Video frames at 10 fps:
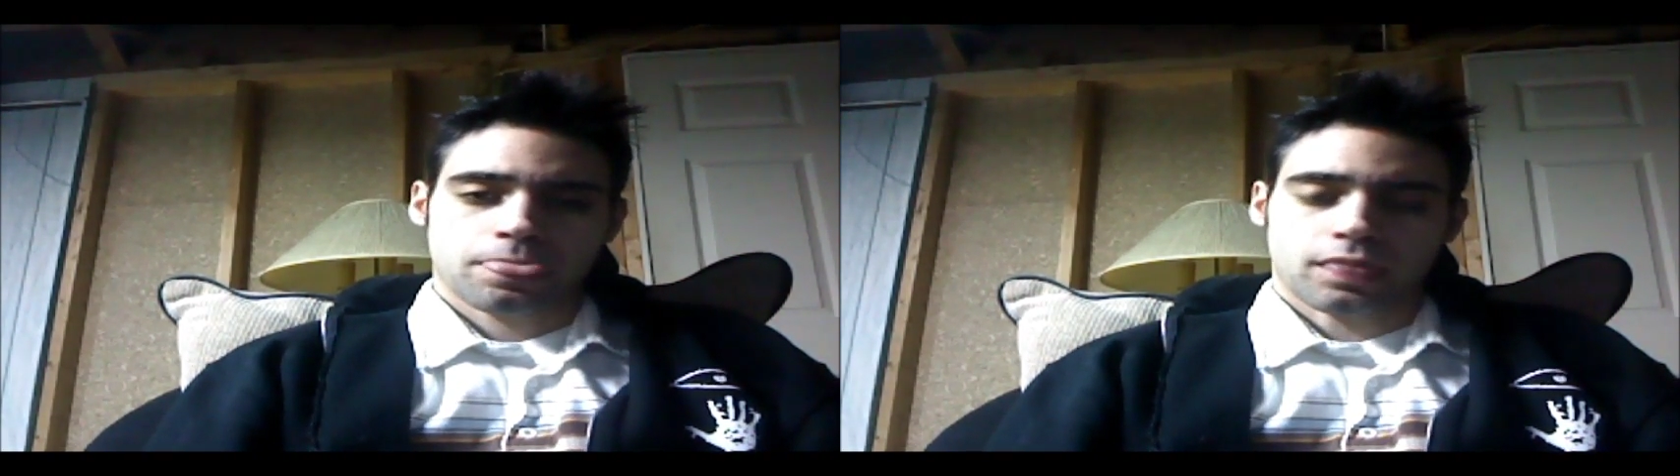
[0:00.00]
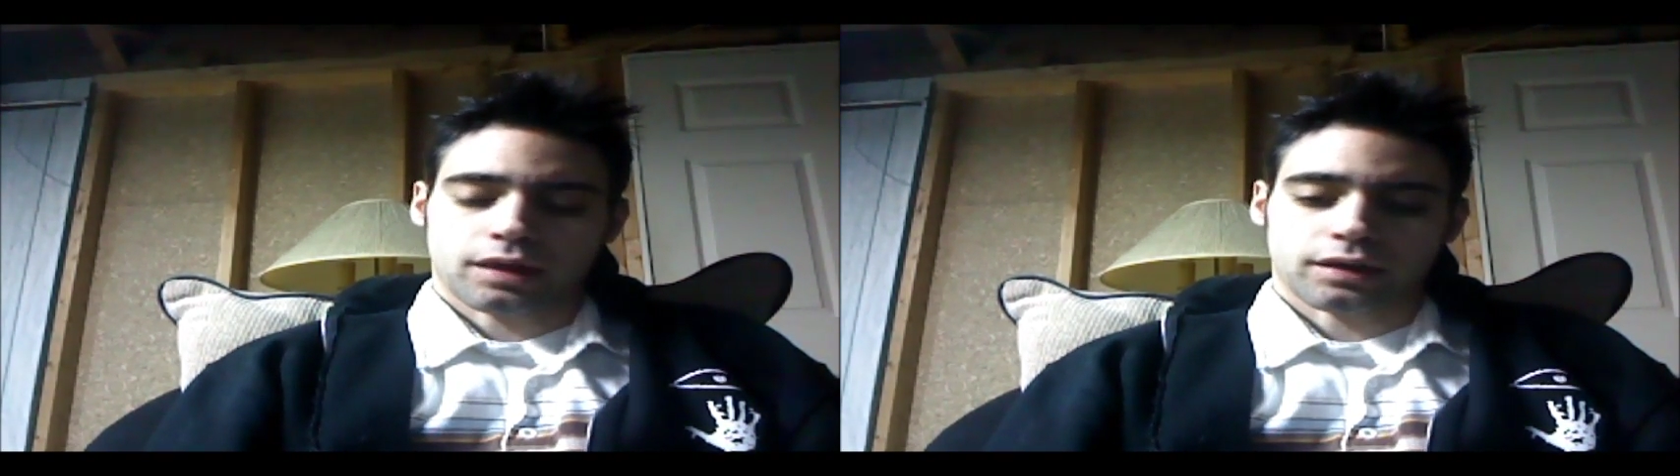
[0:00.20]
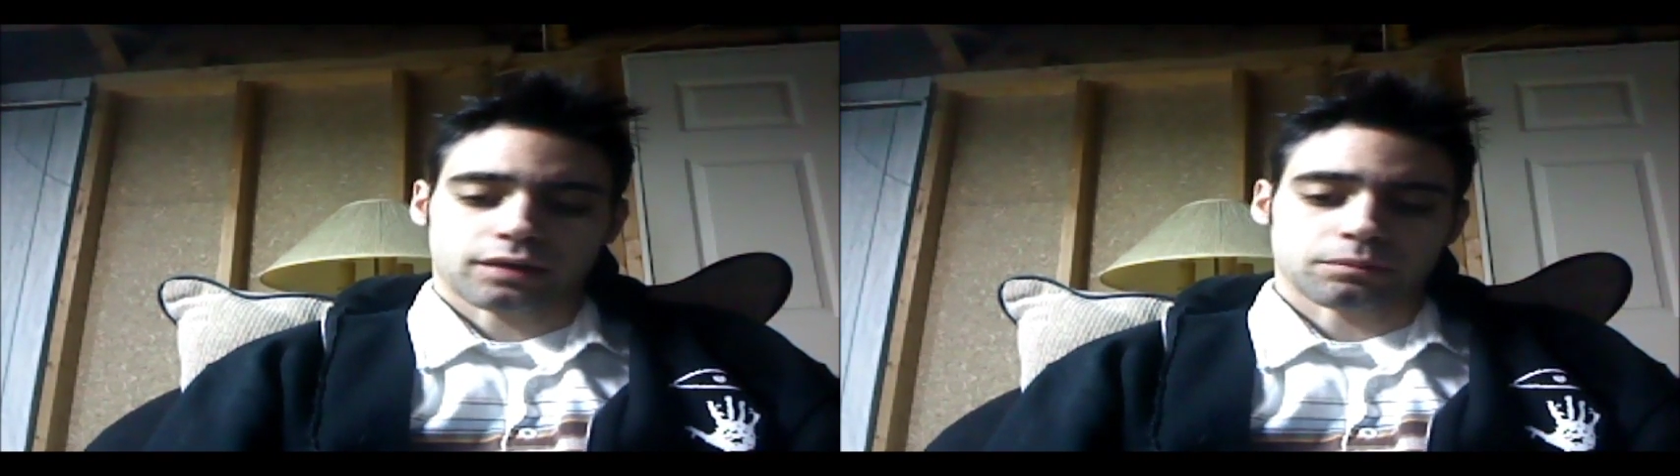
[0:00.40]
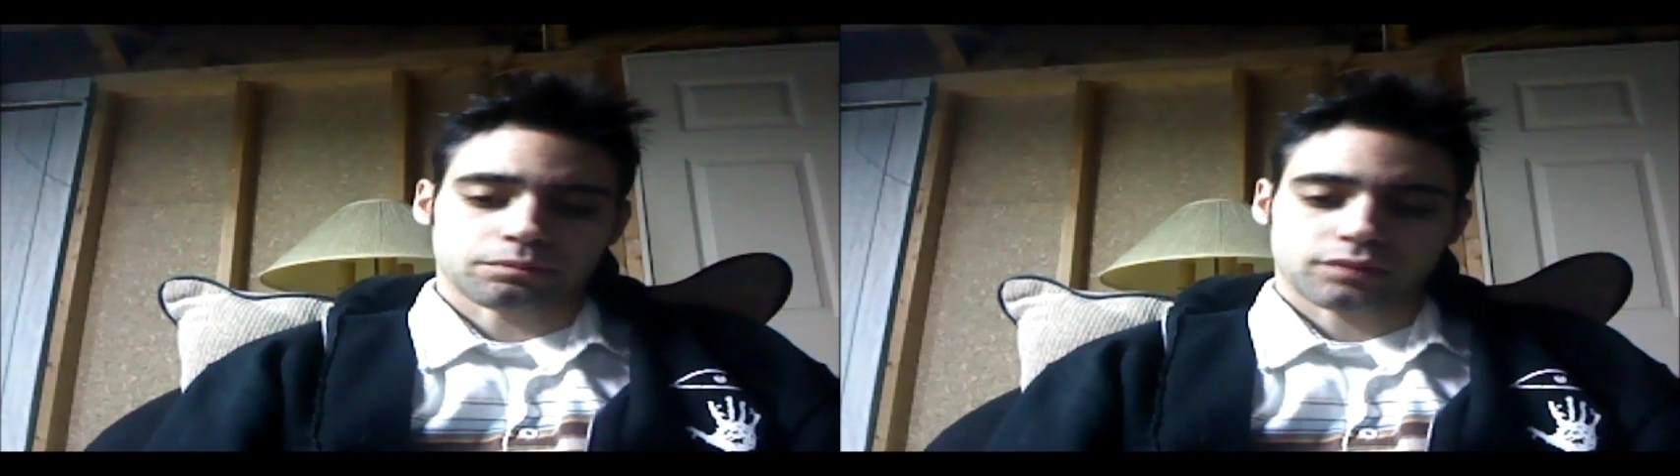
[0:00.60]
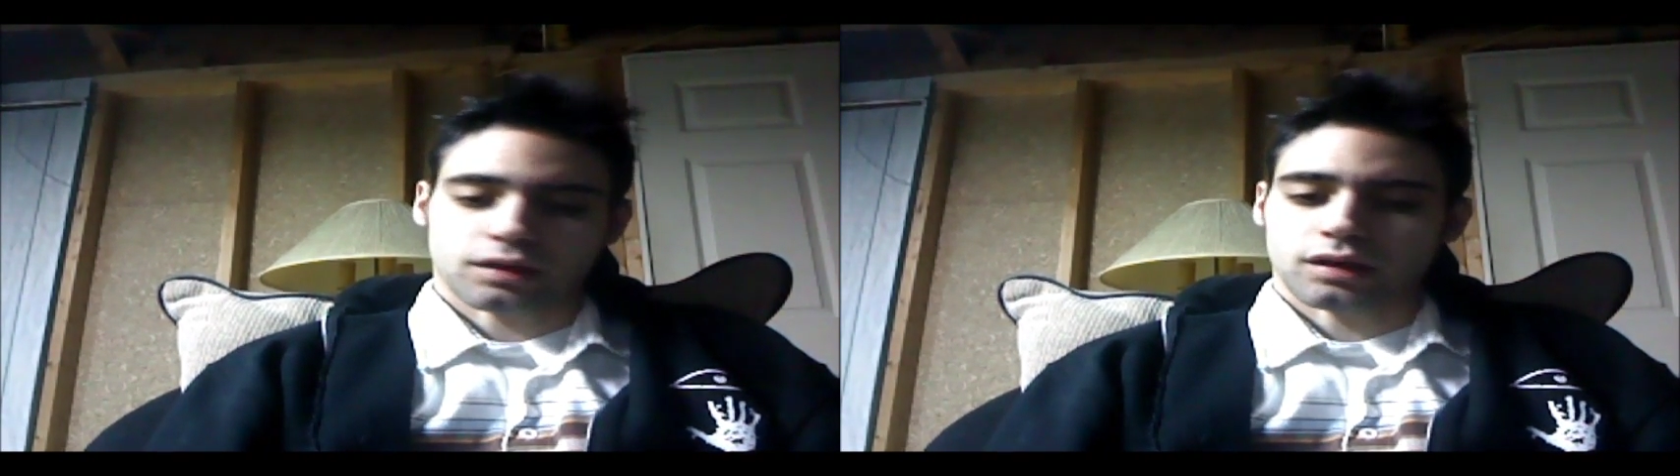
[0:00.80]
and I
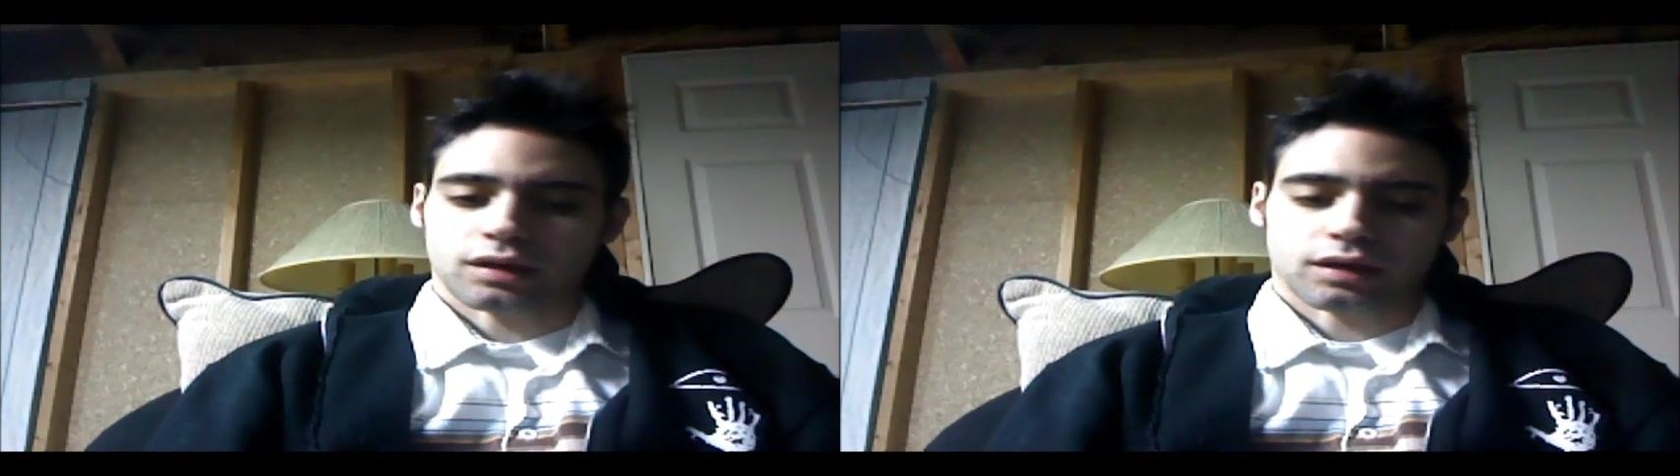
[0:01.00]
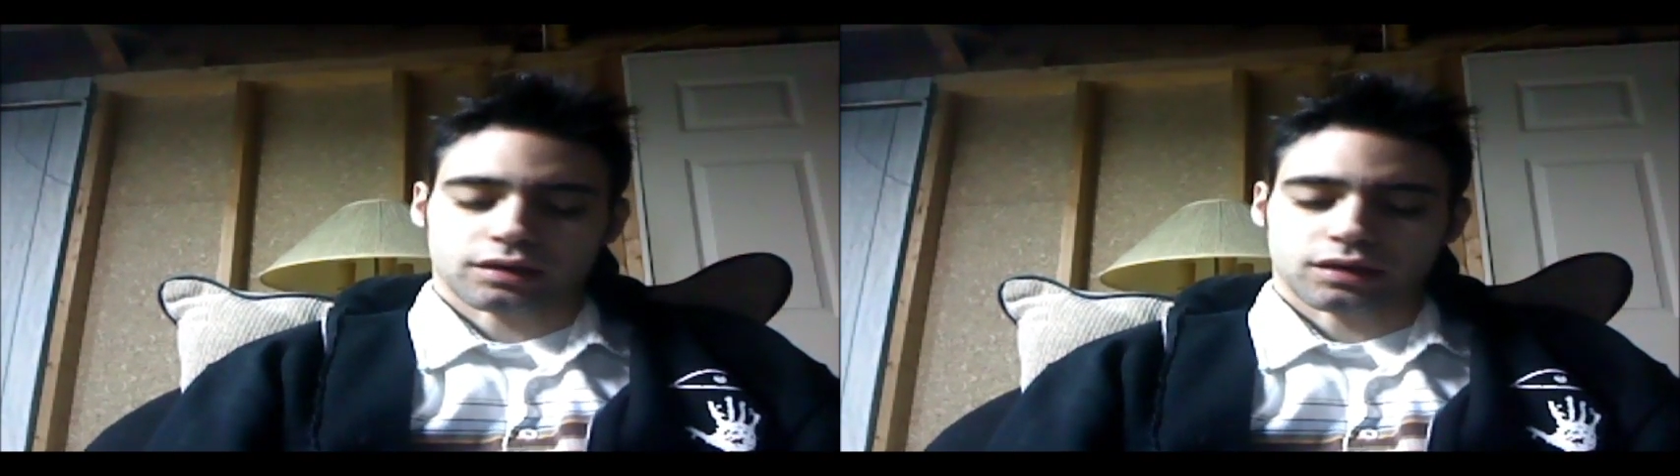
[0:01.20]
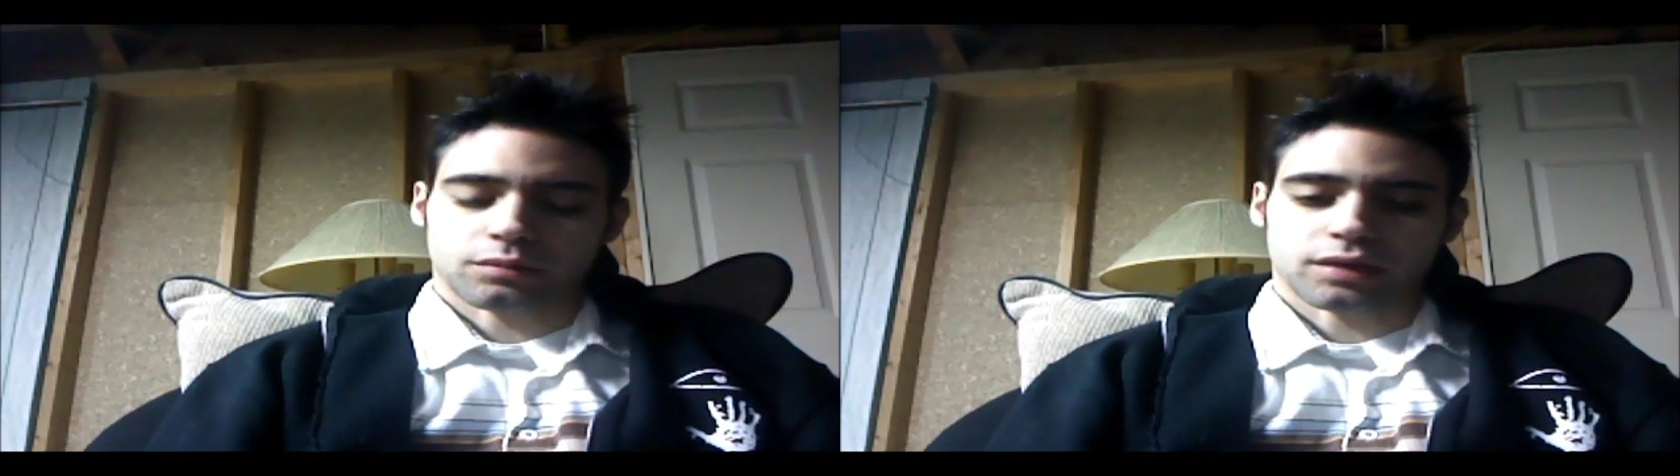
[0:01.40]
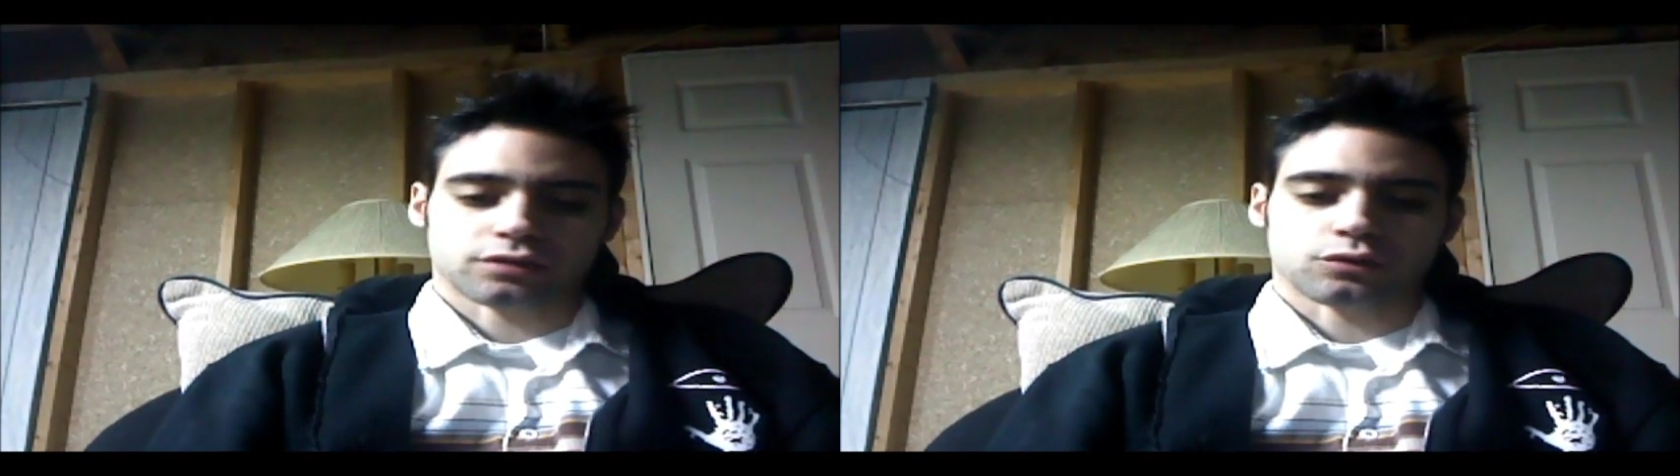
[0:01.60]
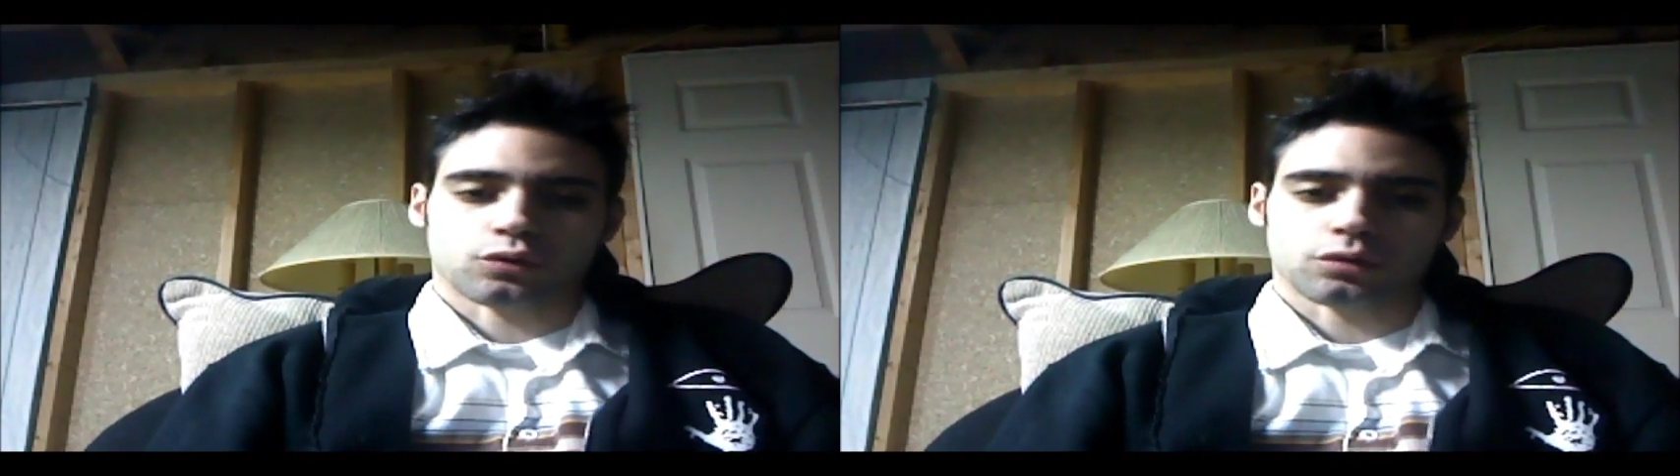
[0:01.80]
came back
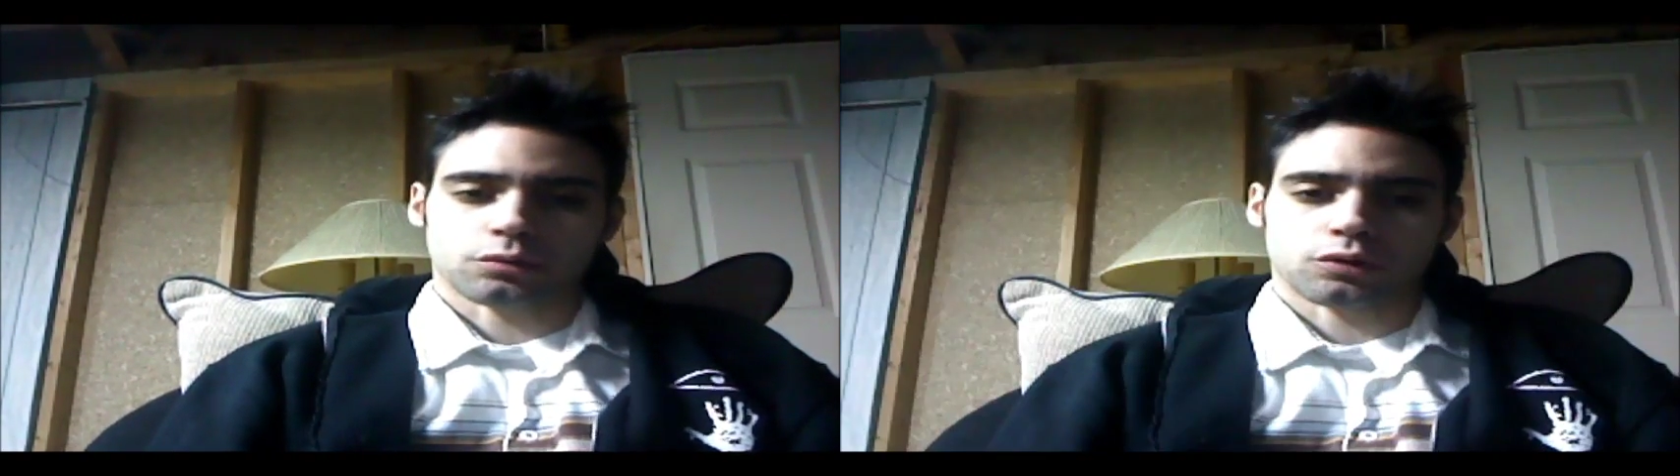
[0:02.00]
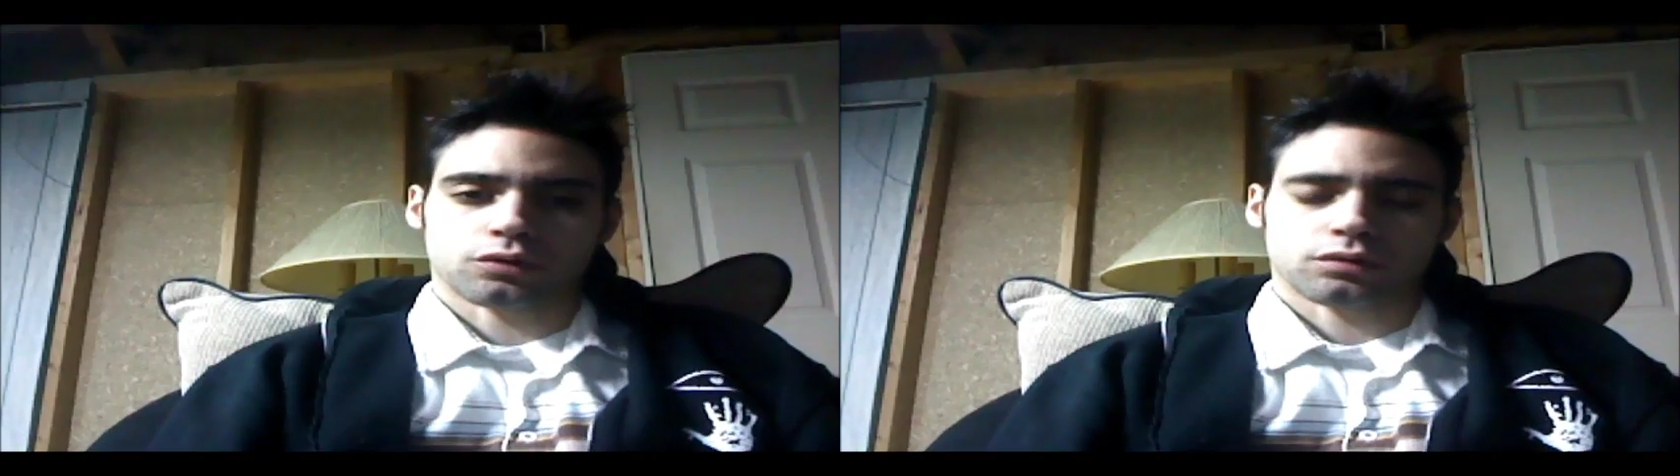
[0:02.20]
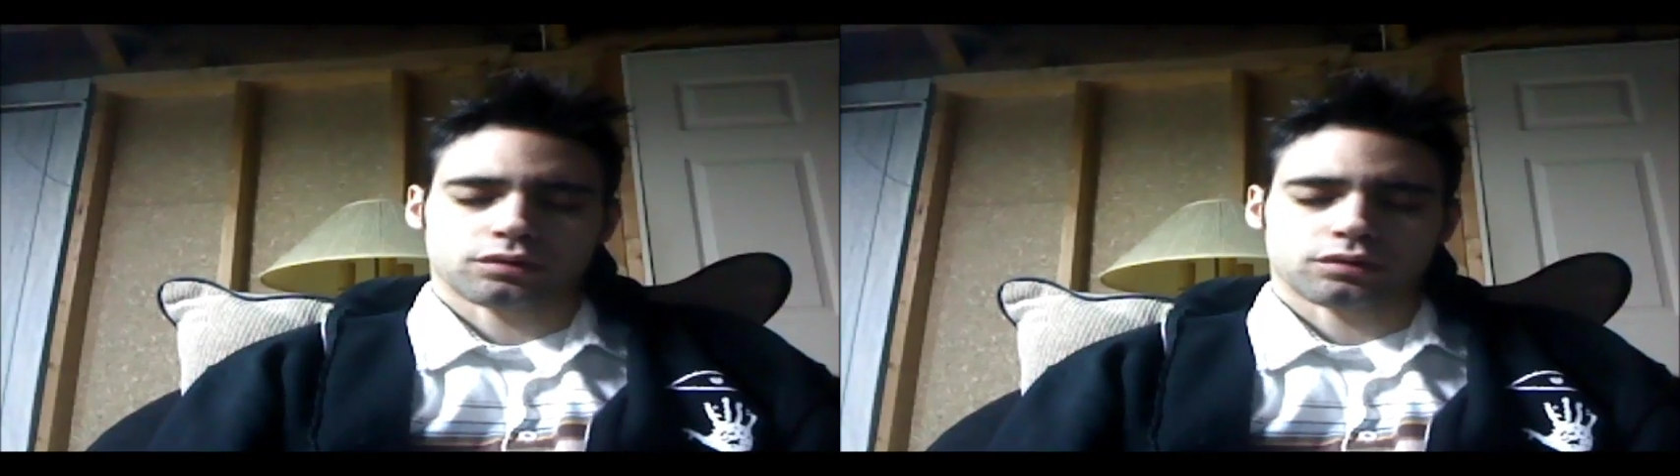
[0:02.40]
to normal.